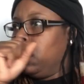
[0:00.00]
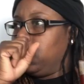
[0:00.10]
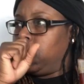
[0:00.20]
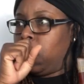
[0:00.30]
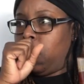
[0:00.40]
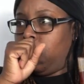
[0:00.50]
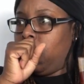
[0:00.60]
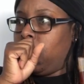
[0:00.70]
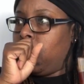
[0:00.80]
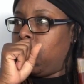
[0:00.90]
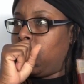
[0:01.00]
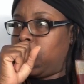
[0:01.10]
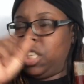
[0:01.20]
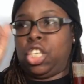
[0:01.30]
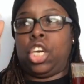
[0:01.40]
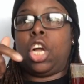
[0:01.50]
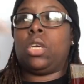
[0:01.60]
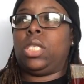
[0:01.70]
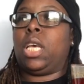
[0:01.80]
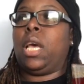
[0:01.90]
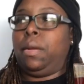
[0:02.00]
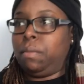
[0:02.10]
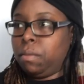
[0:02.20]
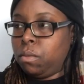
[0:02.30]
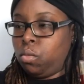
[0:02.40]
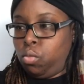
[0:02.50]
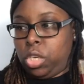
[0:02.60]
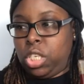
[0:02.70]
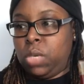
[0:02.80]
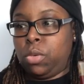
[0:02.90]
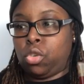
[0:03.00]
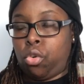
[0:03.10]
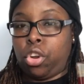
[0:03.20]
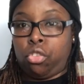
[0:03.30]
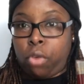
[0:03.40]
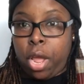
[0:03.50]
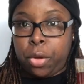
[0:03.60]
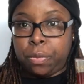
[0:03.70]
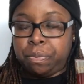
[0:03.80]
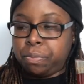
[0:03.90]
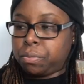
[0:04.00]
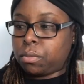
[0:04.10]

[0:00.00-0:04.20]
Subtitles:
So, the girl said when she was on the ground,